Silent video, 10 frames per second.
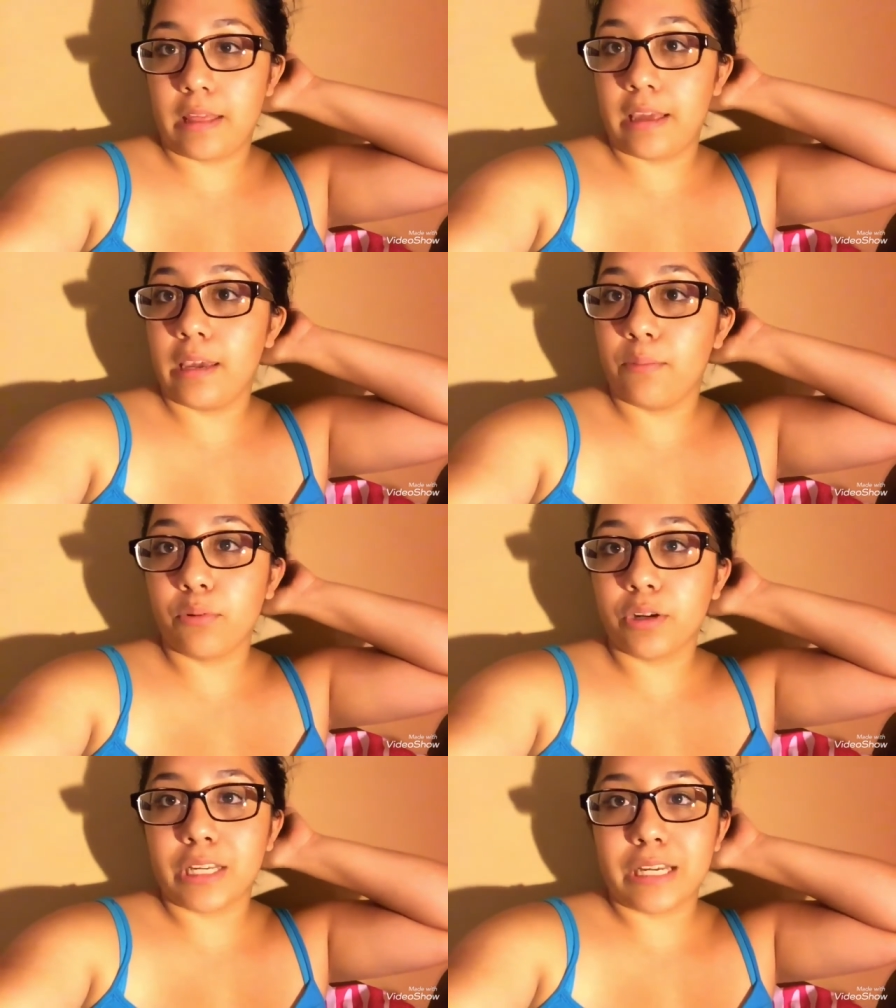they get
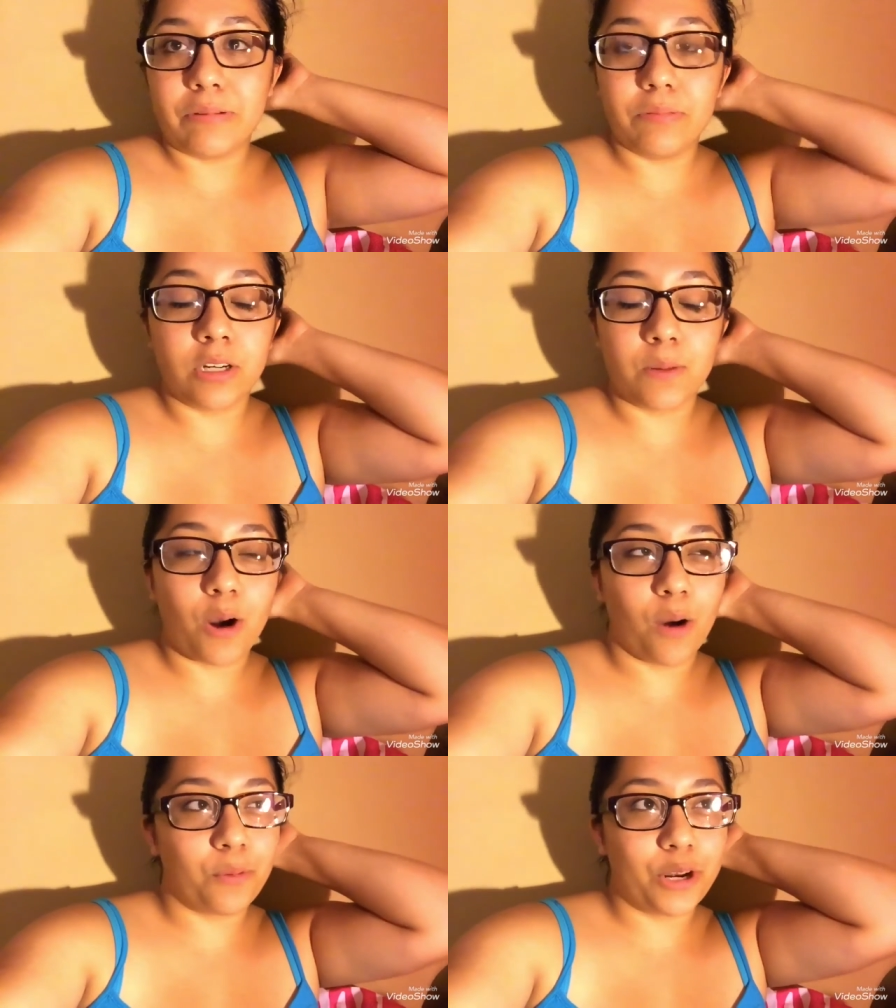pretty
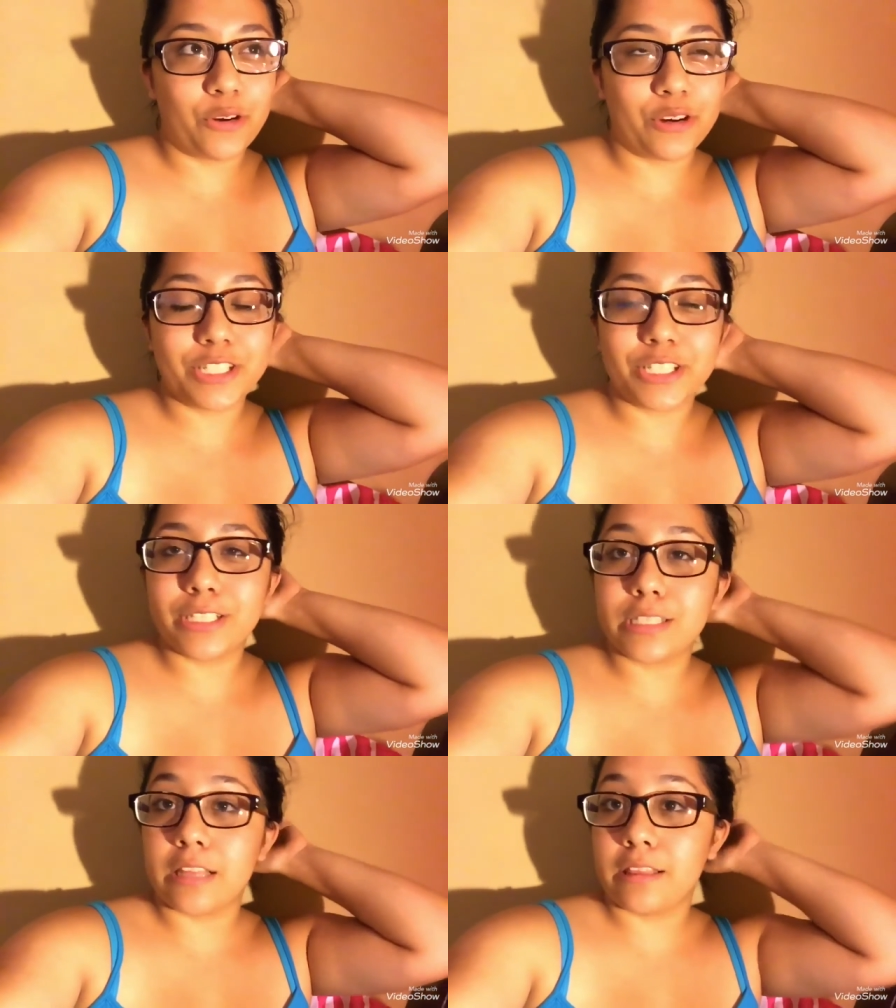inappropriate
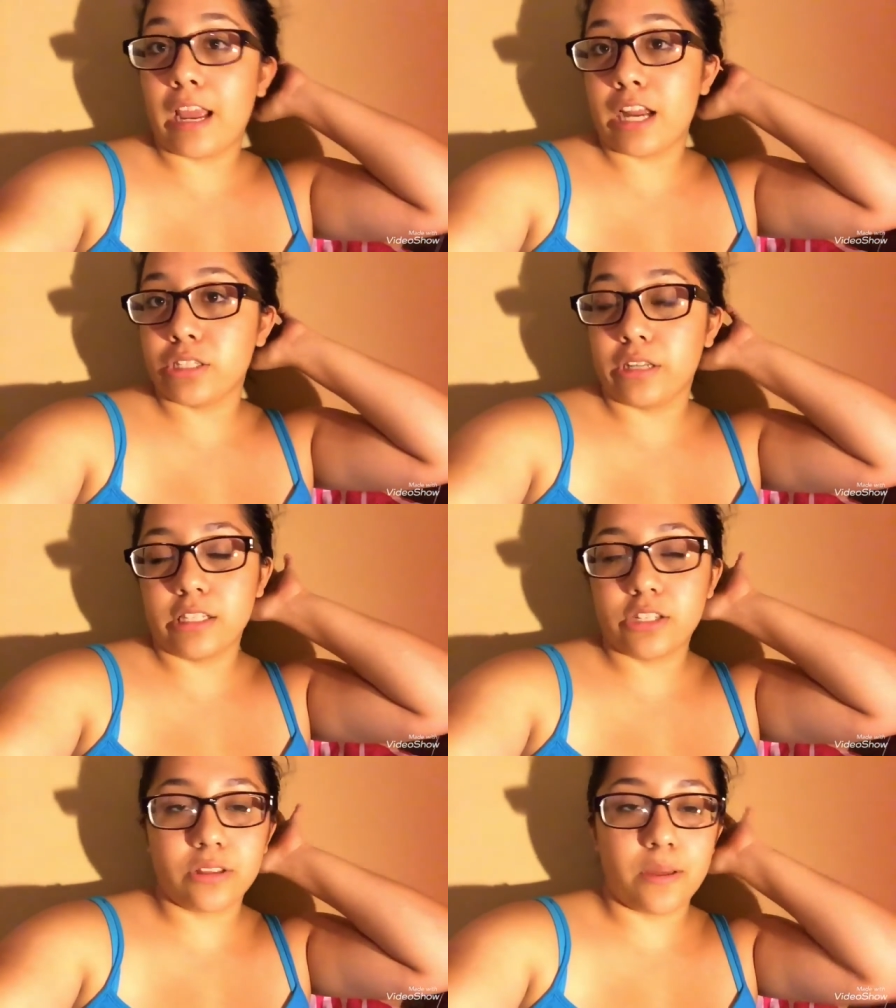questions and they actually
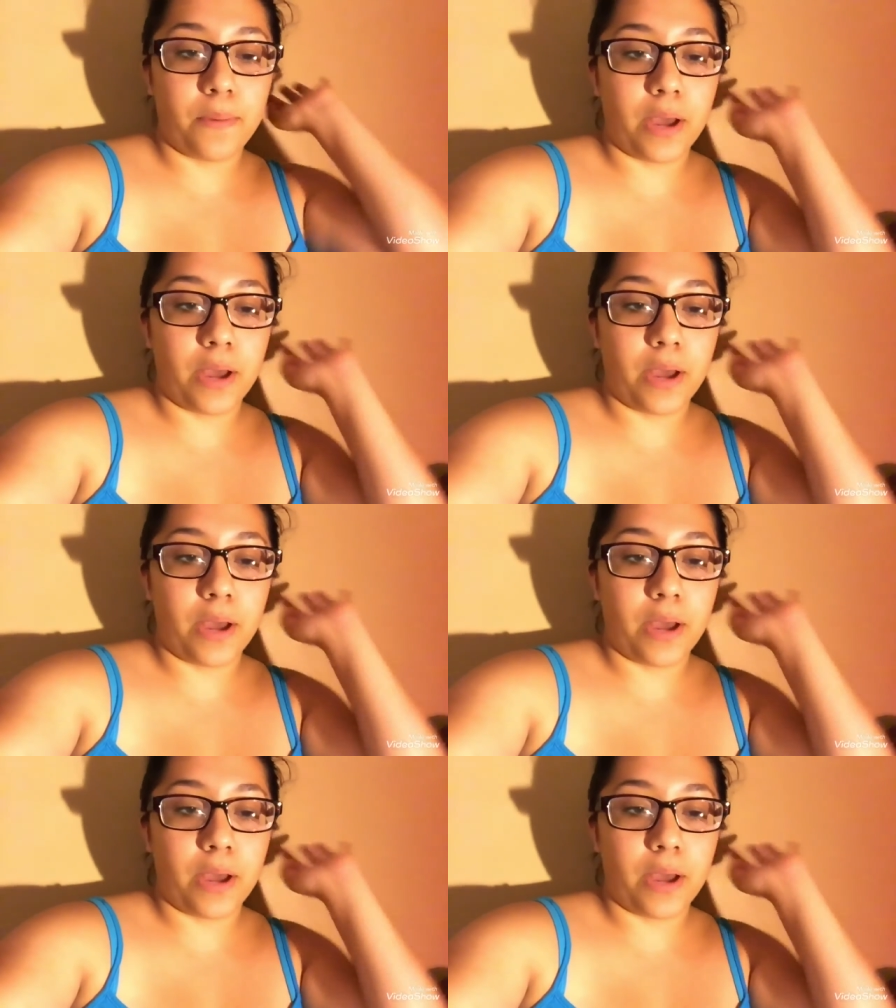answer them.